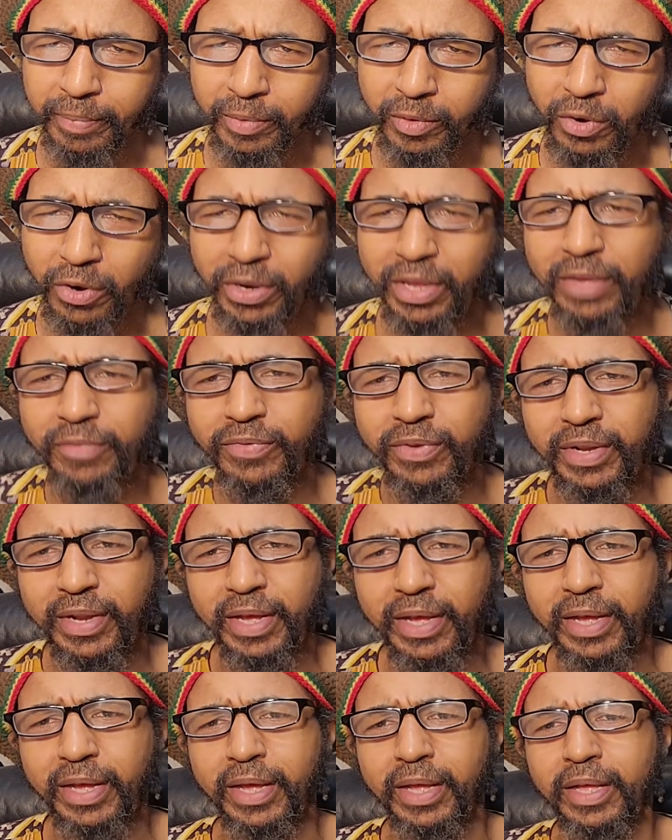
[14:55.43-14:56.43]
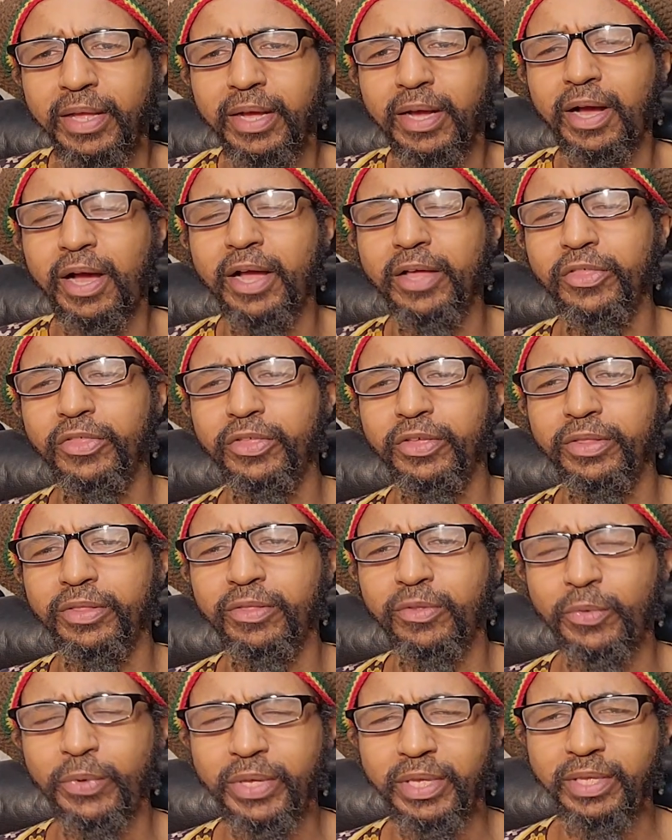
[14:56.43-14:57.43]
Or even the conscious
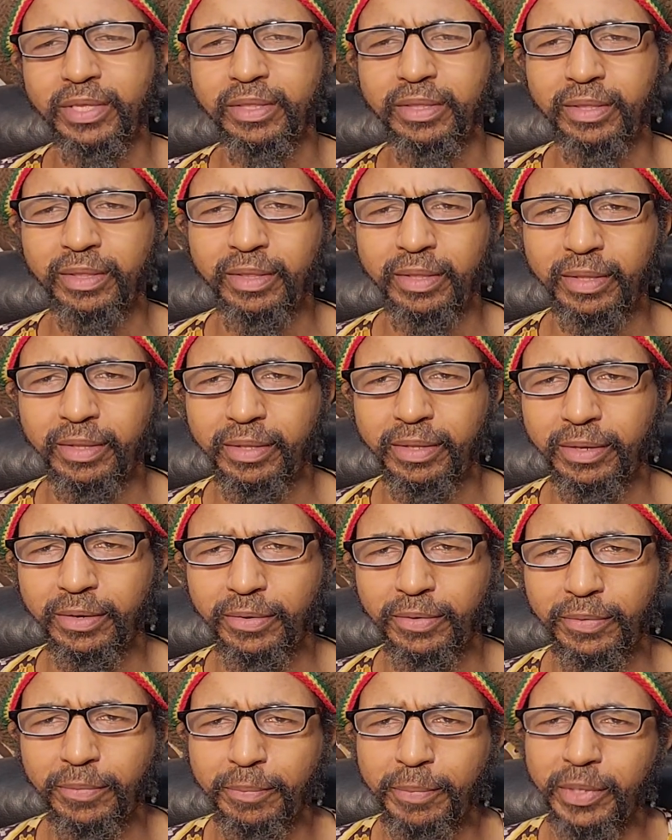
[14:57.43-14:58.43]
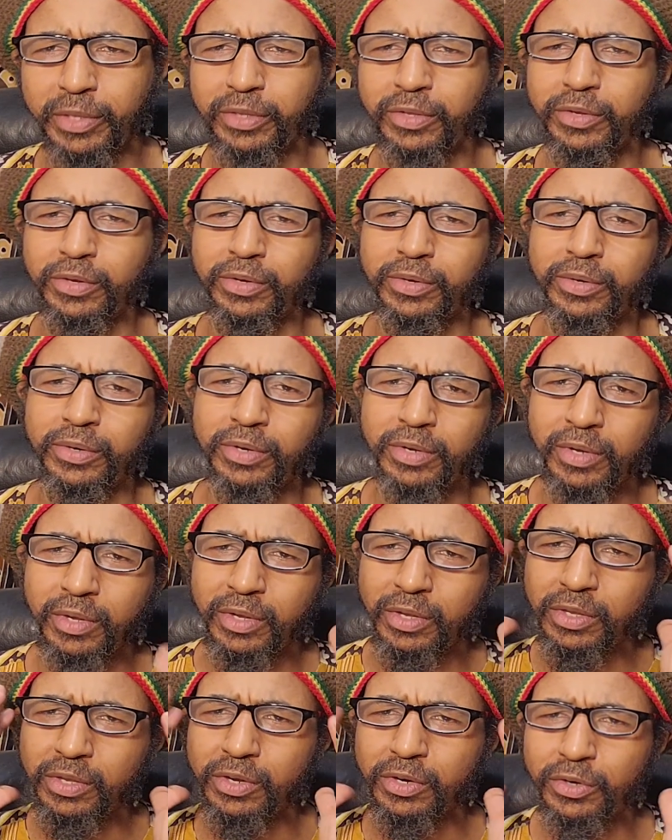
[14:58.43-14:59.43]
queens, you know, but you're
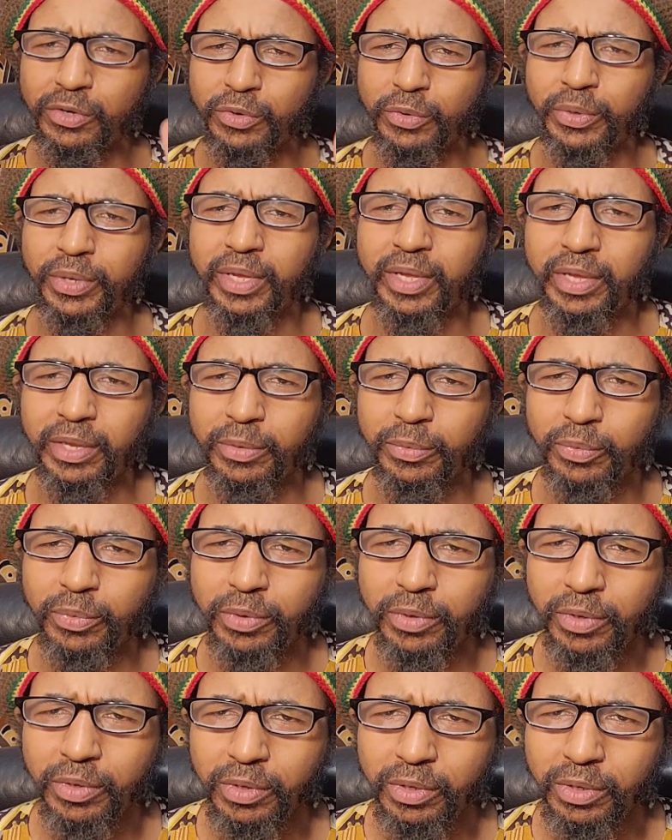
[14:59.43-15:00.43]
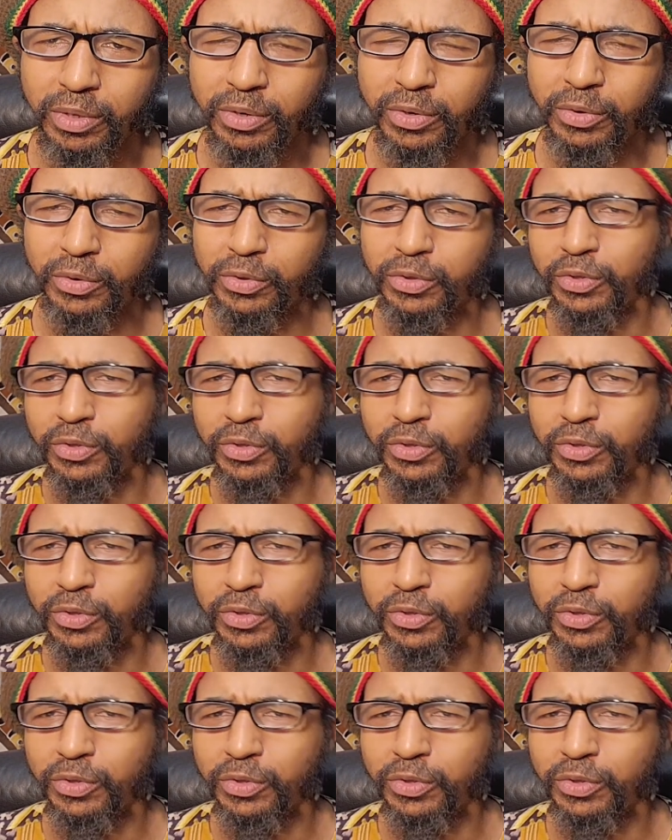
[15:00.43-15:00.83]
doing it, you know,